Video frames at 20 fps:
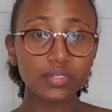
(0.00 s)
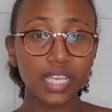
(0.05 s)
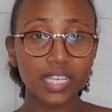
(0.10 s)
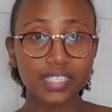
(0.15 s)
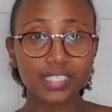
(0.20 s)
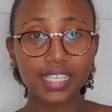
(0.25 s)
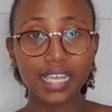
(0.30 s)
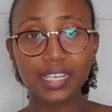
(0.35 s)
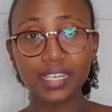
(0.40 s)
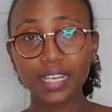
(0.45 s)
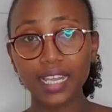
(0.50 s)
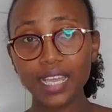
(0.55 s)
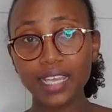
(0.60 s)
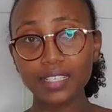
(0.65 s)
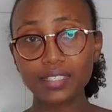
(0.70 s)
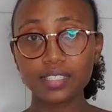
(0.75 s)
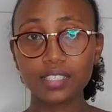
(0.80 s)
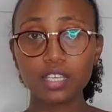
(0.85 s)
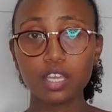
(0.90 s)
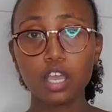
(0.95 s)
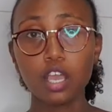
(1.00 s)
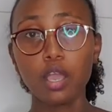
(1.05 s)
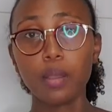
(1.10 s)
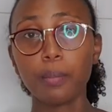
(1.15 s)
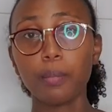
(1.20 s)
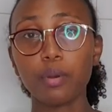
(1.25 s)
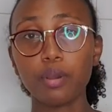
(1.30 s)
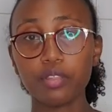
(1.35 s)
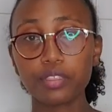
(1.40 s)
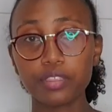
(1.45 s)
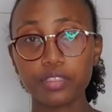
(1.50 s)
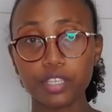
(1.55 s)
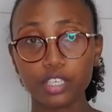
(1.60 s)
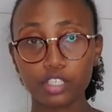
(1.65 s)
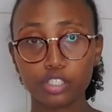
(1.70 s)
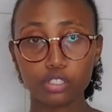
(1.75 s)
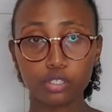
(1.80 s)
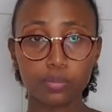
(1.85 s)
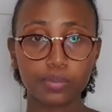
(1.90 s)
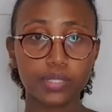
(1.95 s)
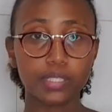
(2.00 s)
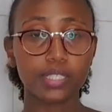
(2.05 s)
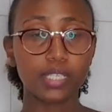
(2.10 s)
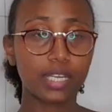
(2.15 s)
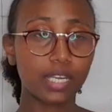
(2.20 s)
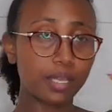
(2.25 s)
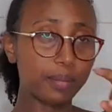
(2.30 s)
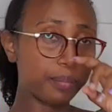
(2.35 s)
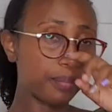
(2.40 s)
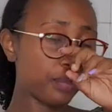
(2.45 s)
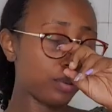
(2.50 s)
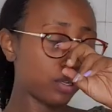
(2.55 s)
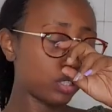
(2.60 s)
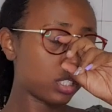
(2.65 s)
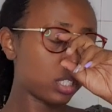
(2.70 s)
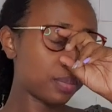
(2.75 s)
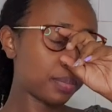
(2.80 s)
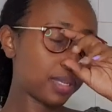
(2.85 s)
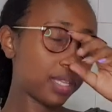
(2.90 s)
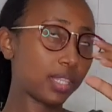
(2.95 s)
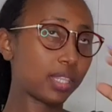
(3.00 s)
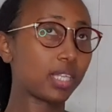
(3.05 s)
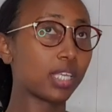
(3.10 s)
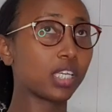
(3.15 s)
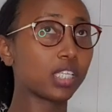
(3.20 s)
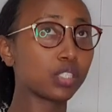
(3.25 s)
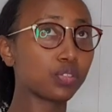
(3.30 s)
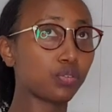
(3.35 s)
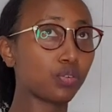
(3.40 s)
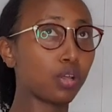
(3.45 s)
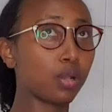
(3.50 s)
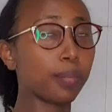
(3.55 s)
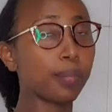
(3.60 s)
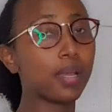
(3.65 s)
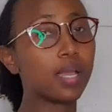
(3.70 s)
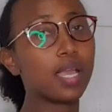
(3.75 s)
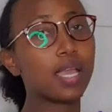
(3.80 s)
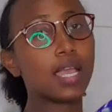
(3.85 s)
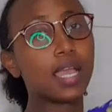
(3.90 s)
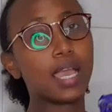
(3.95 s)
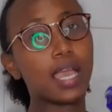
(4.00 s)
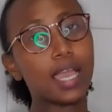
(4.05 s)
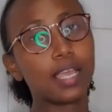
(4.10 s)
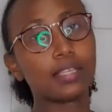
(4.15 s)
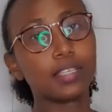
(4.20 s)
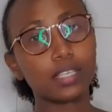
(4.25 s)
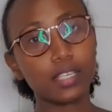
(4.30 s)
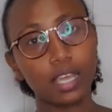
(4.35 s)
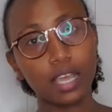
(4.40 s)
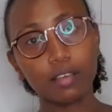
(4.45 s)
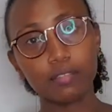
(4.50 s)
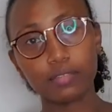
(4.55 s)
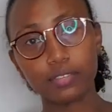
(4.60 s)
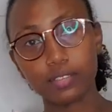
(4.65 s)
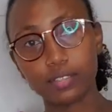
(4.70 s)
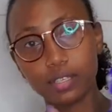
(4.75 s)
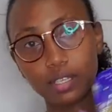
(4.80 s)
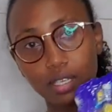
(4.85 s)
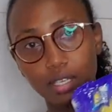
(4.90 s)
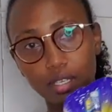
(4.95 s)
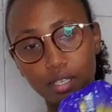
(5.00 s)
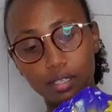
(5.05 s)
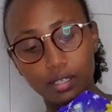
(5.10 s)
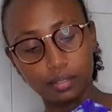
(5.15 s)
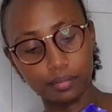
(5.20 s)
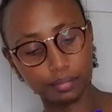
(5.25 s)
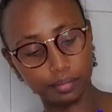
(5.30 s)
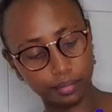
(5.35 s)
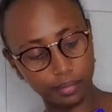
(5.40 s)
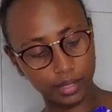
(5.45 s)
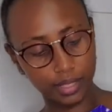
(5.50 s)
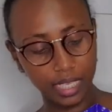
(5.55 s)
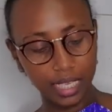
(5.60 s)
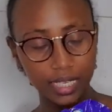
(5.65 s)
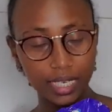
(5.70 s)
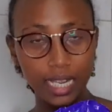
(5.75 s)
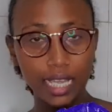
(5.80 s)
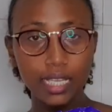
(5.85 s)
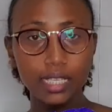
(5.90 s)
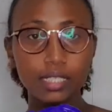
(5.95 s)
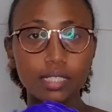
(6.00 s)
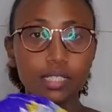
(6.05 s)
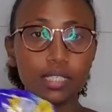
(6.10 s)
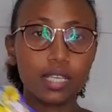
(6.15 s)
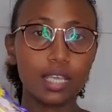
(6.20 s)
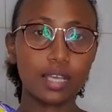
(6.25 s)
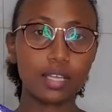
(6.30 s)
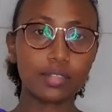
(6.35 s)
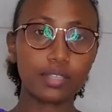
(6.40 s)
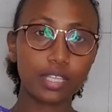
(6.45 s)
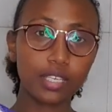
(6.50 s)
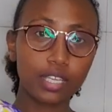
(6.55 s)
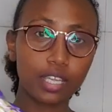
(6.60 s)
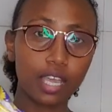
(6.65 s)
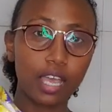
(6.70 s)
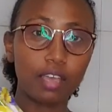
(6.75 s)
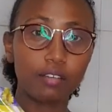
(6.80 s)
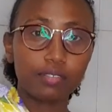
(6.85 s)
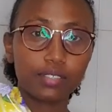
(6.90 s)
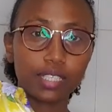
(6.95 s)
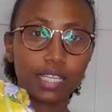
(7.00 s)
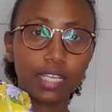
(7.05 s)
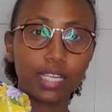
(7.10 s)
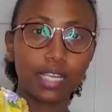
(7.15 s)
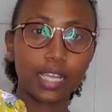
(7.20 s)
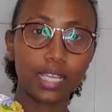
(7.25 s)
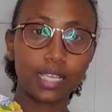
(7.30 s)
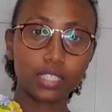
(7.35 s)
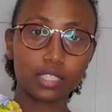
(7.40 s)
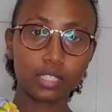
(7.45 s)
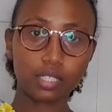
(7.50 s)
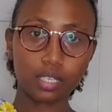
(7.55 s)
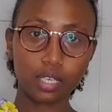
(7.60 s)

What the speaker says: sunlight. Both the shops that I bought my things from, I didn't have sunlight. They didn't have sunlight